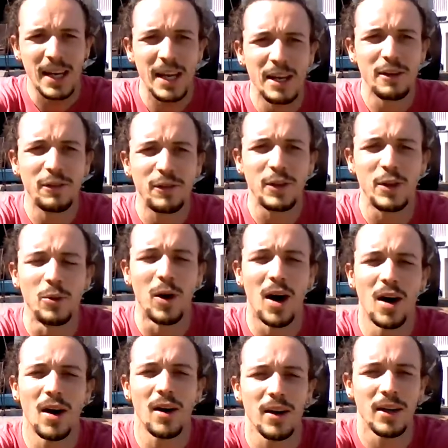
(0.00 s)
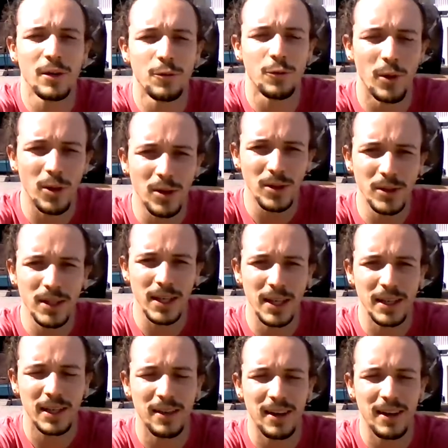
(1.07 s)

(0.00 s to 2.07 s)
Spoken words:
If you are enrolled in the